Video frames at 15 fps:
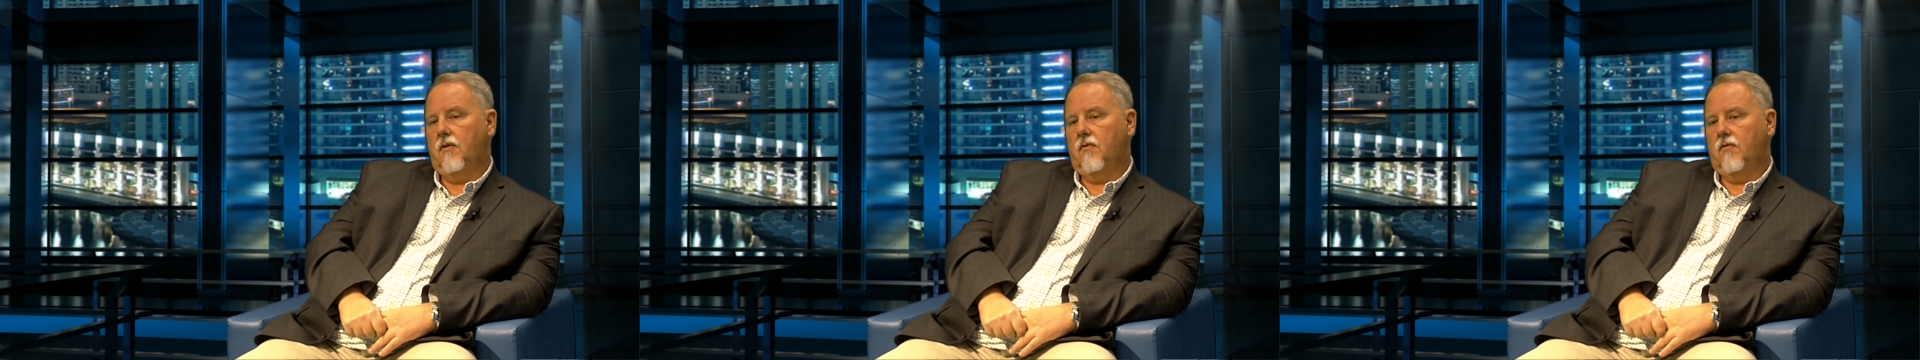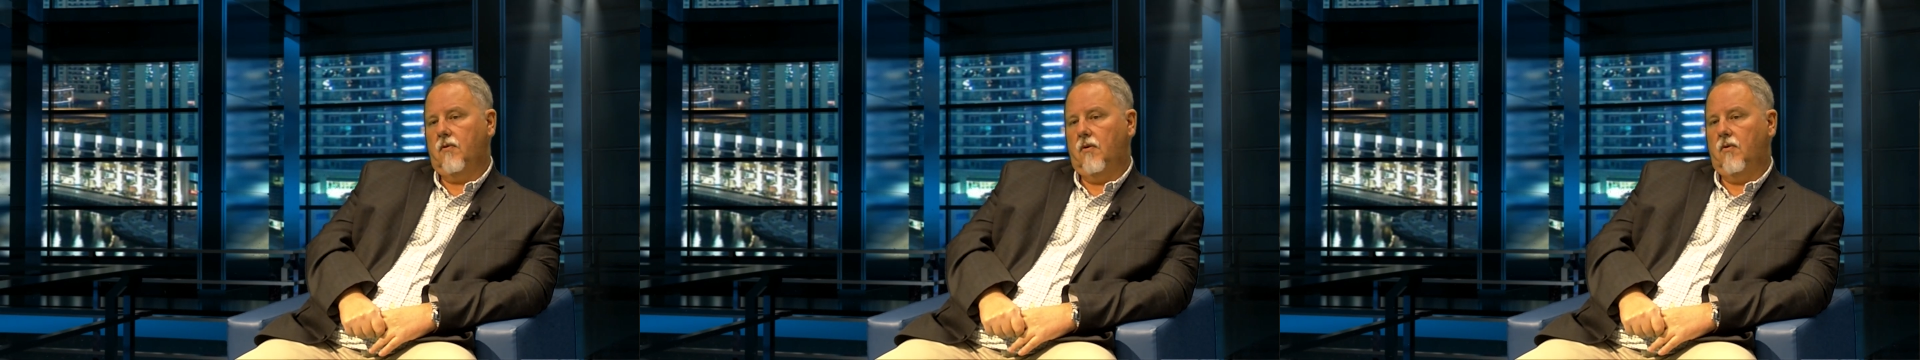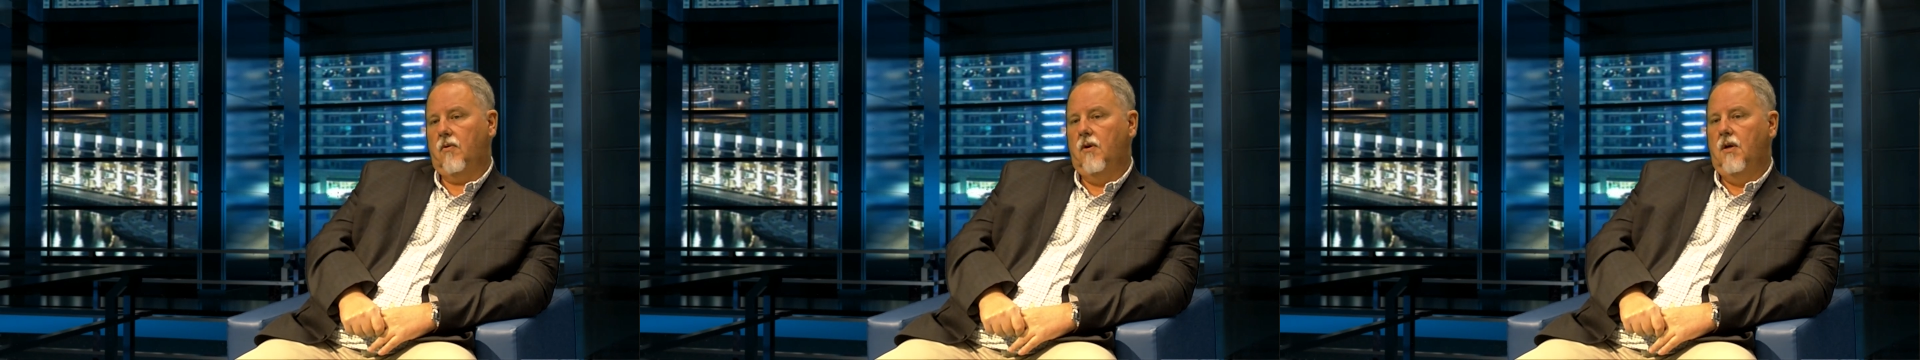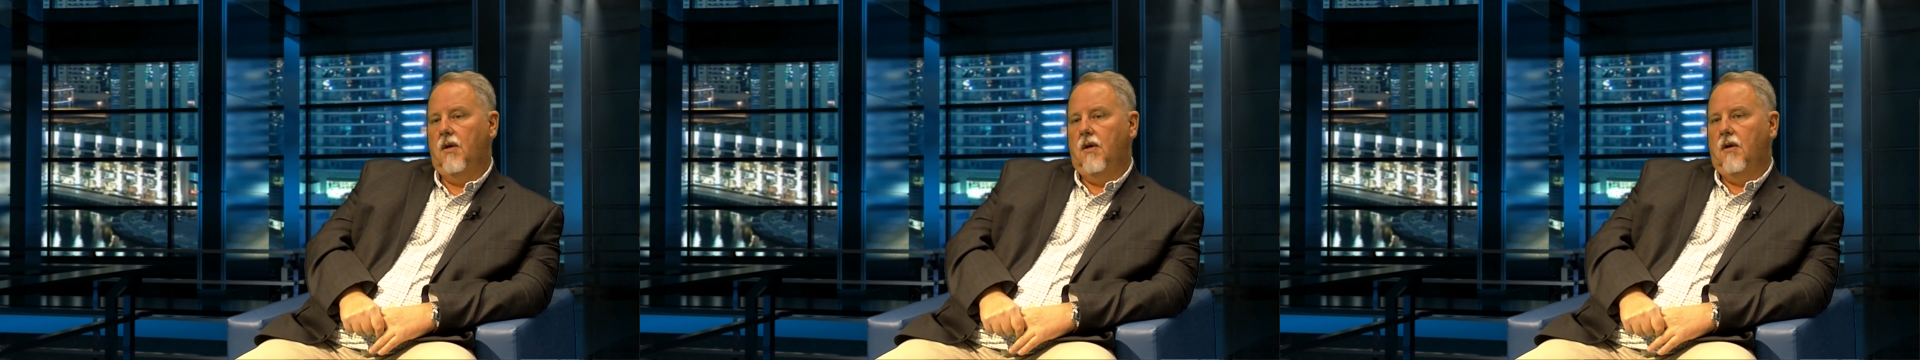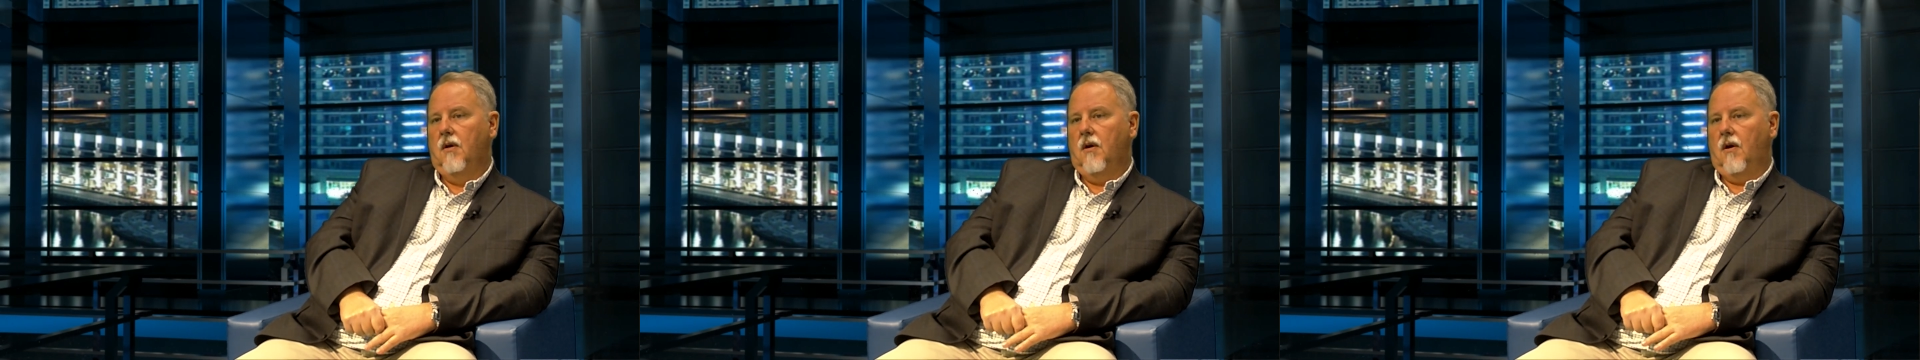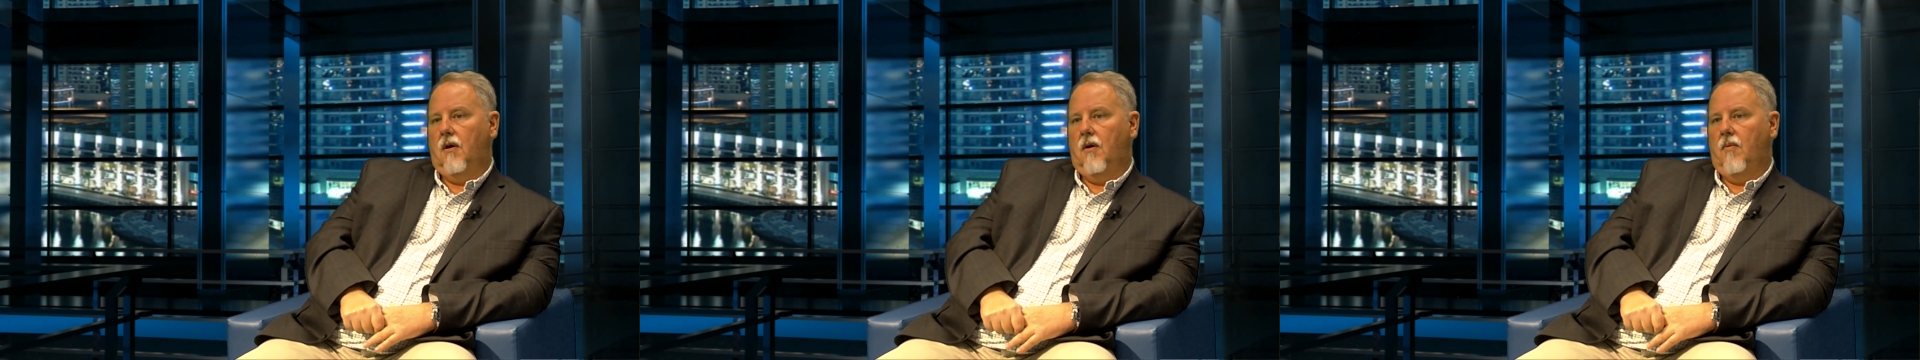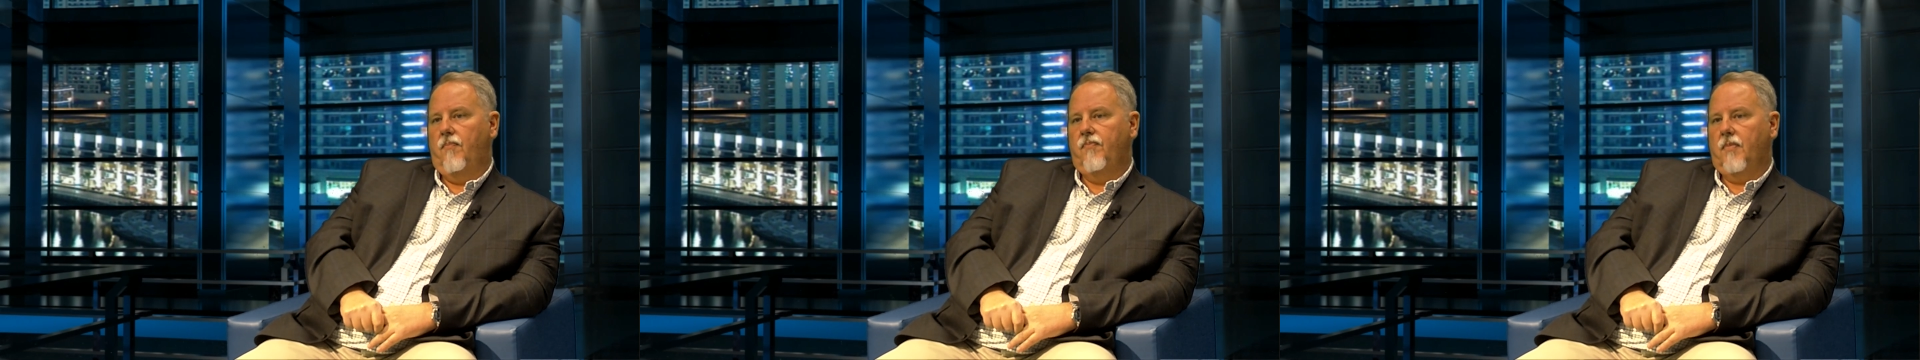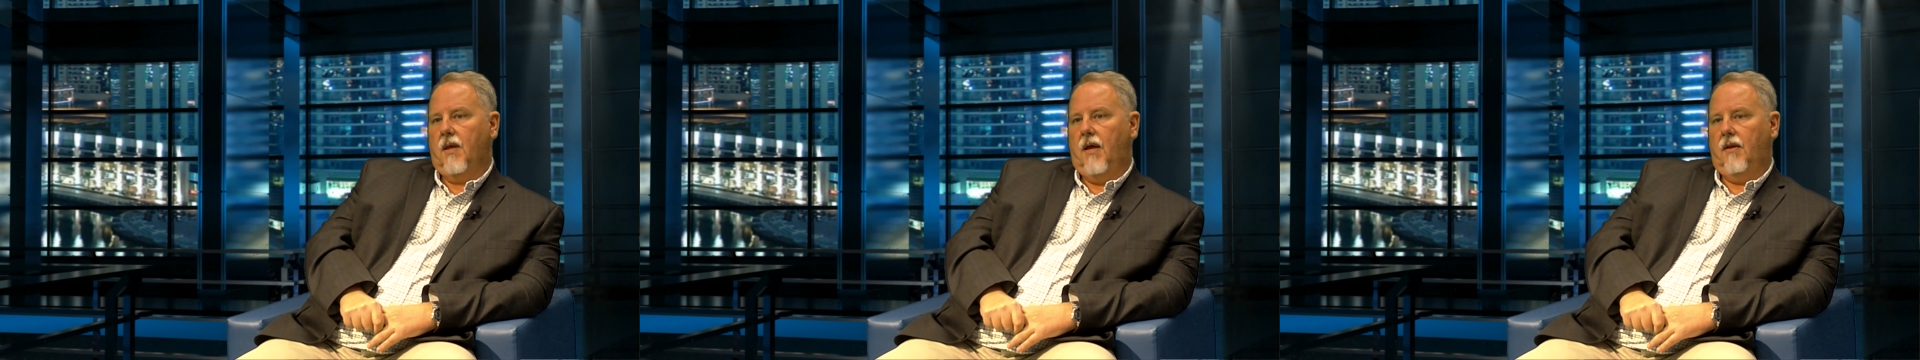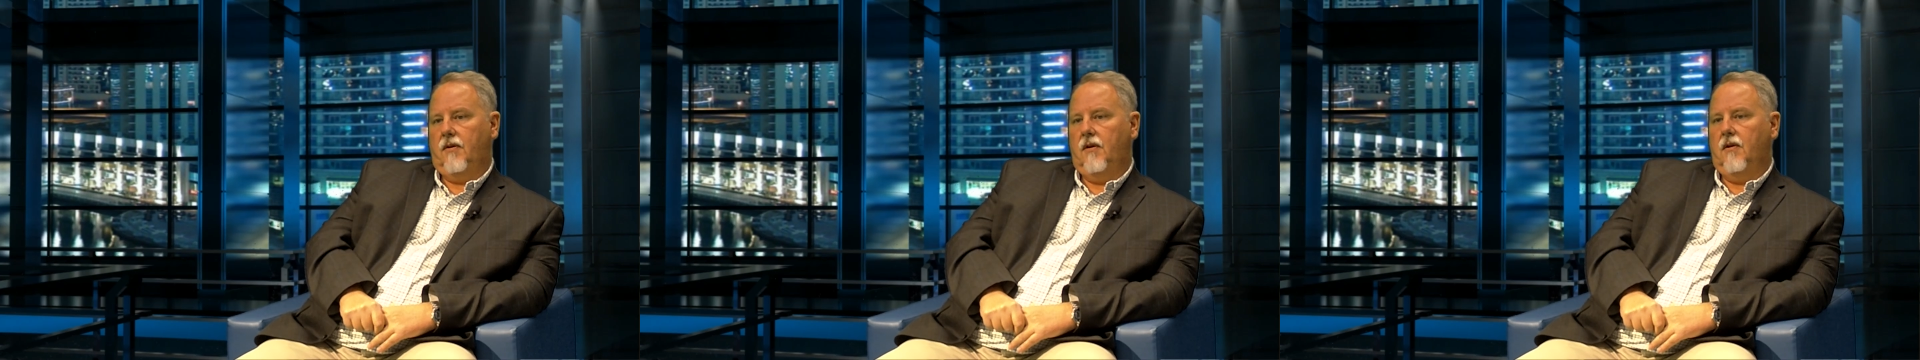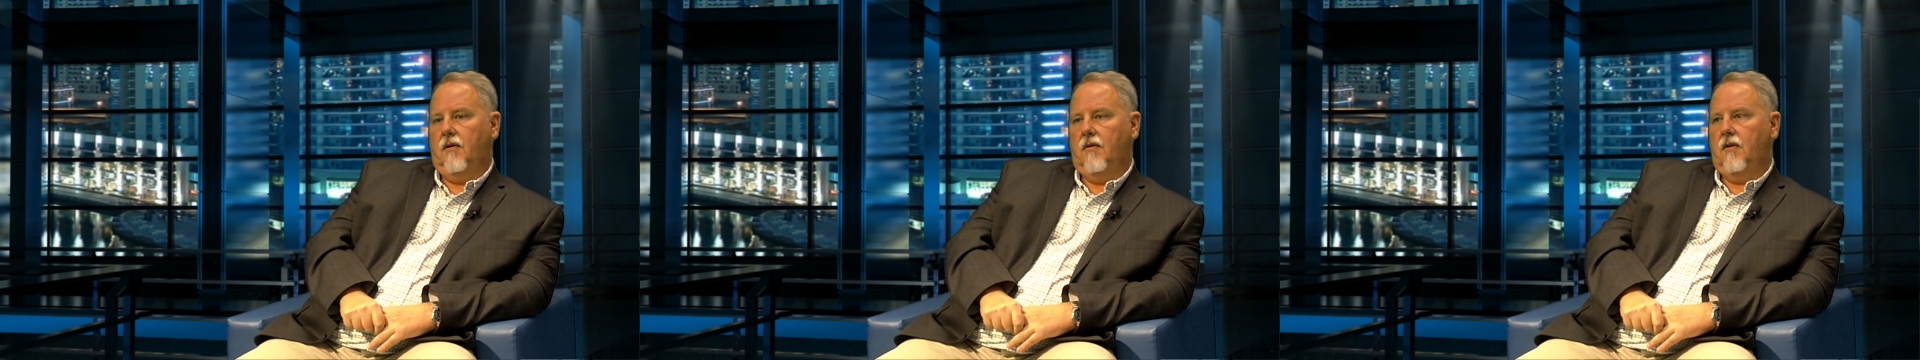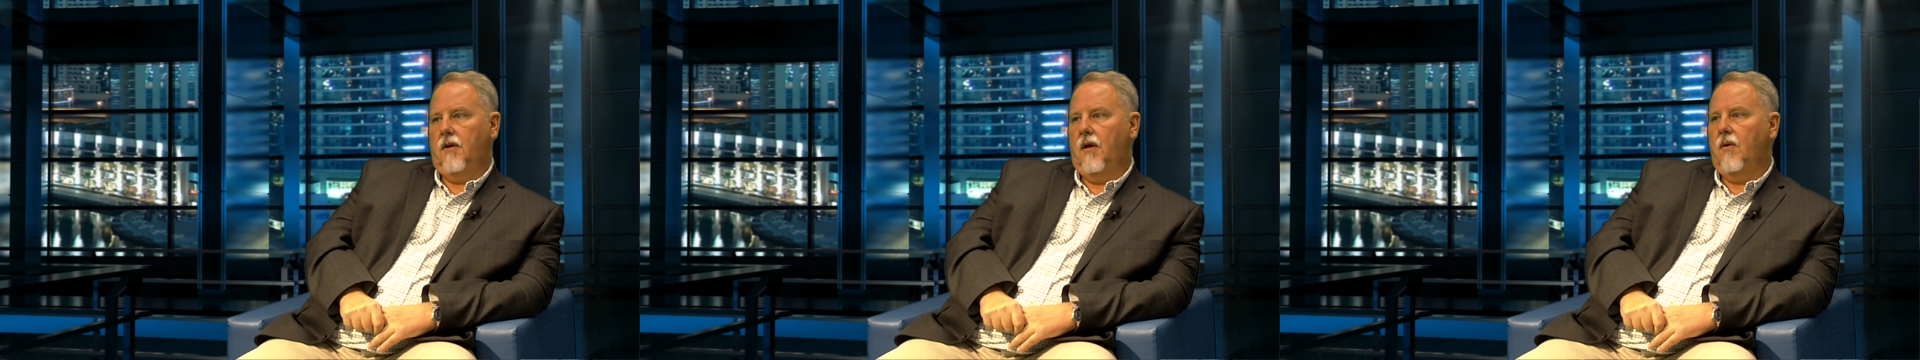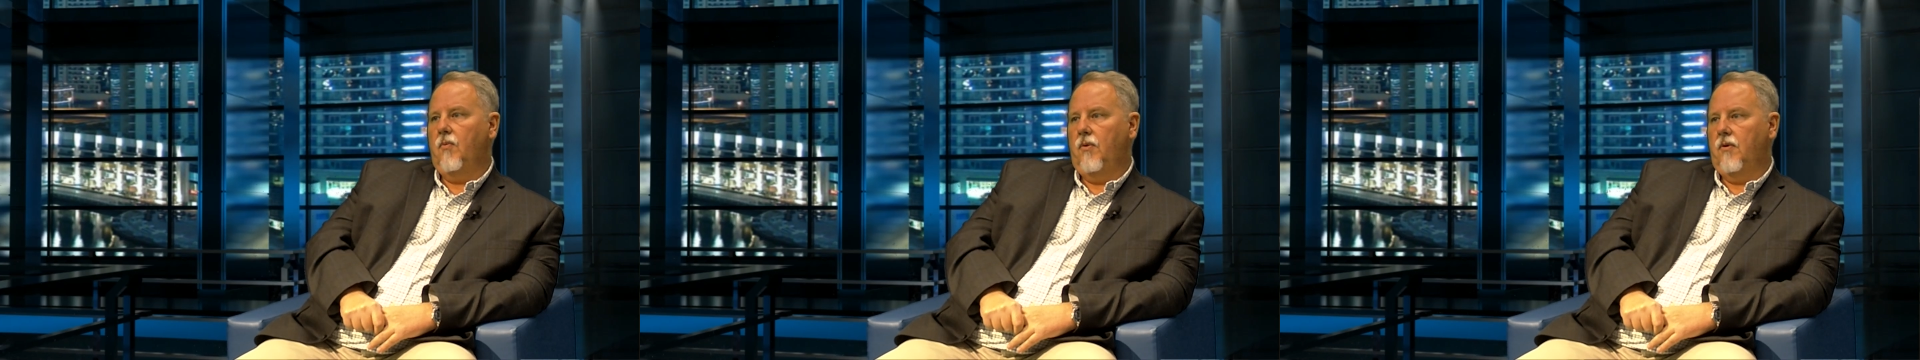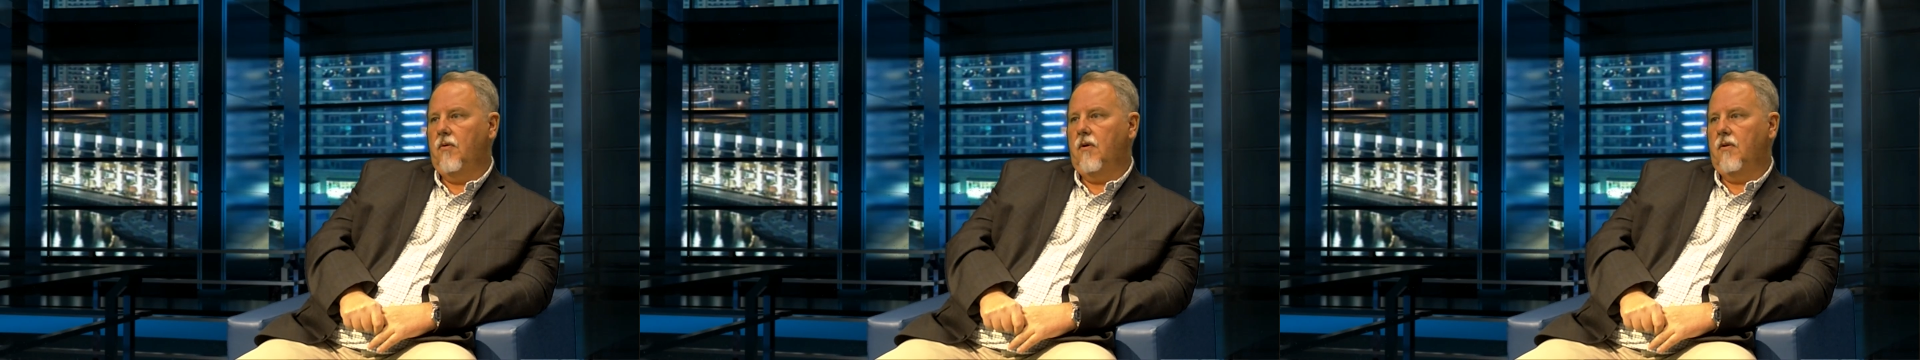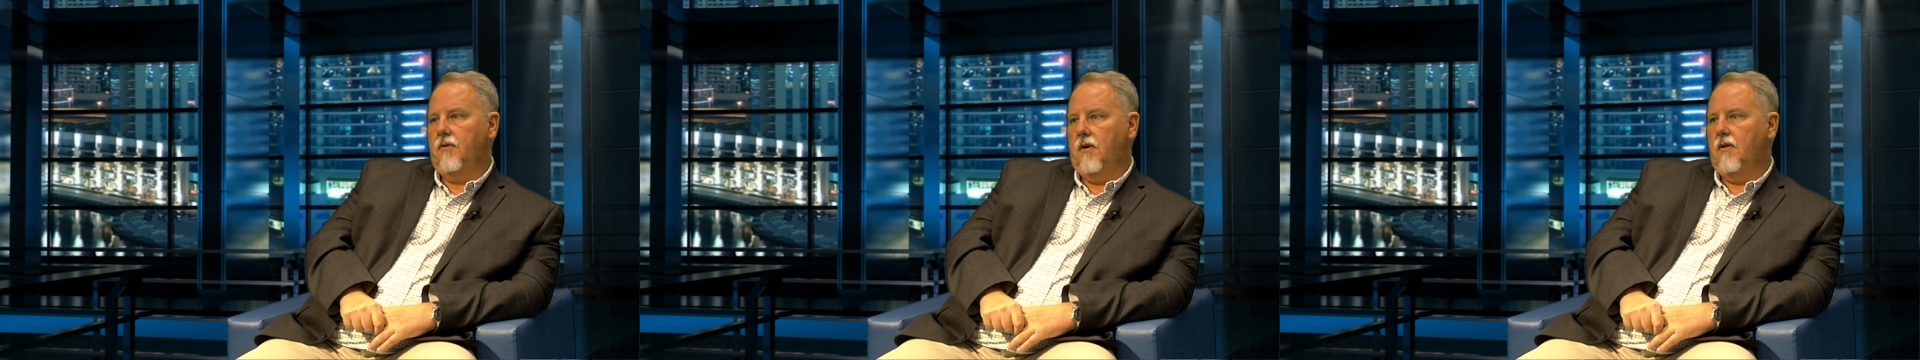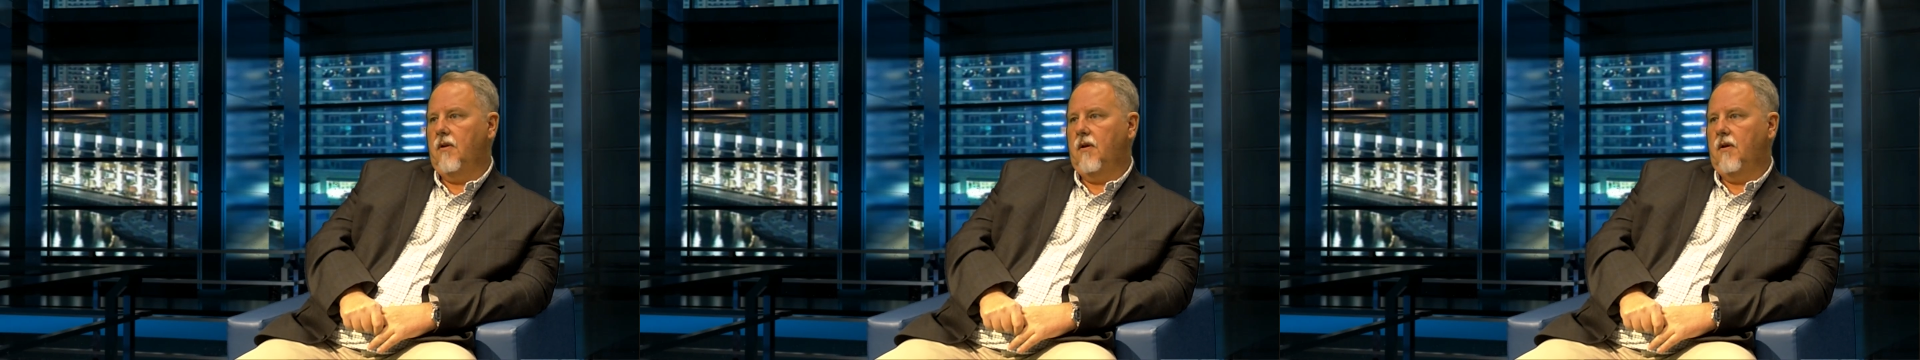So at the end of the day, when they're all done,